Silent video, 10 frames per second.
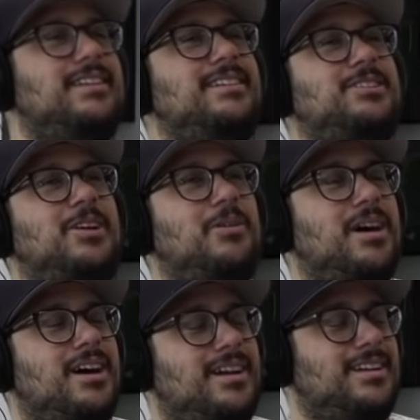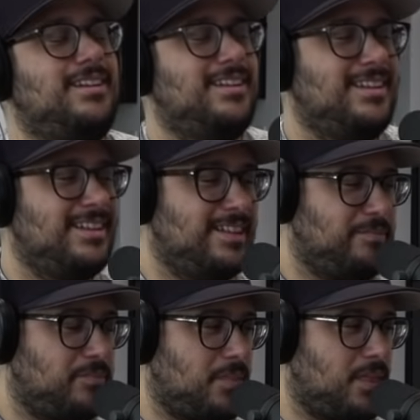So uh,
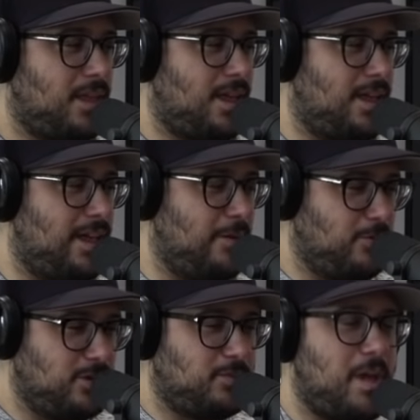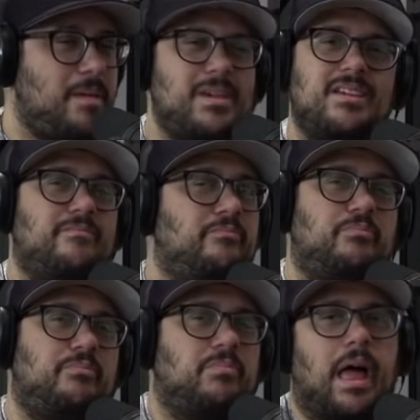it was maybe
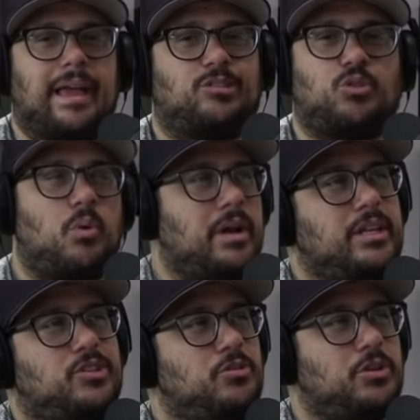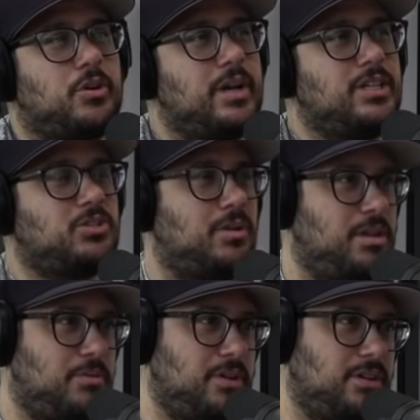like twenty-two degrees,
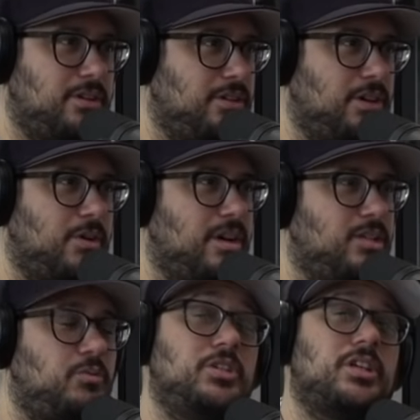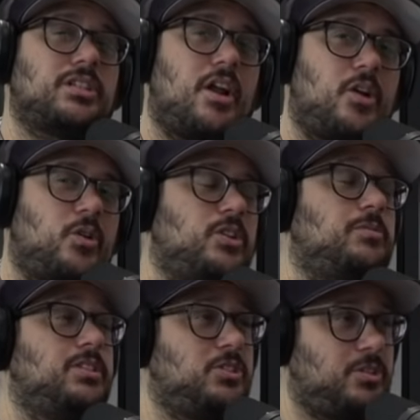twenty-three degrees. We just got our
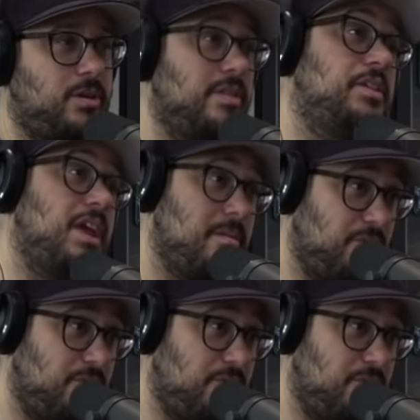Christmas tree the day